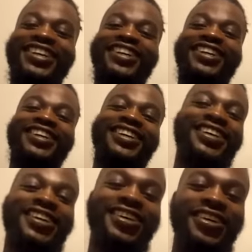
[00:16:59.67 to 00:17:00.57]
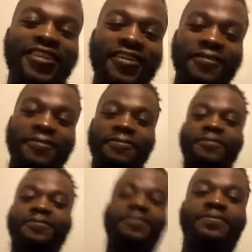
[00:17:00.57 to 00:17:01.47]

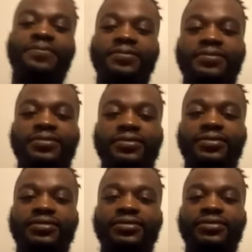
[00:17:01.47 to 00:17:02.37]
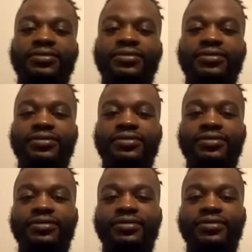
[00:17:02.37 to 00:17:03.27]

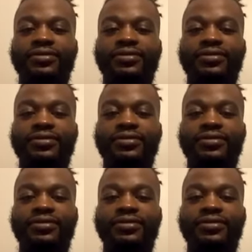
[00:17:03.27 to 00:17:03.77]
This person isn't speaking.